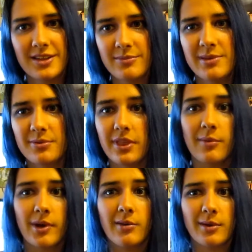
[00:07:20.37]
people that
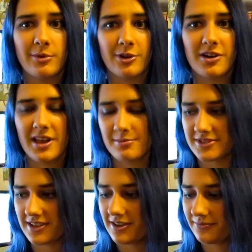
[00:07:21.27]
bought my book on
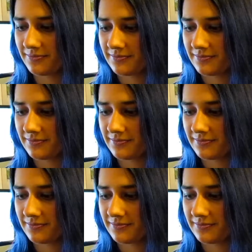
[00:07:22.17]
Amazon.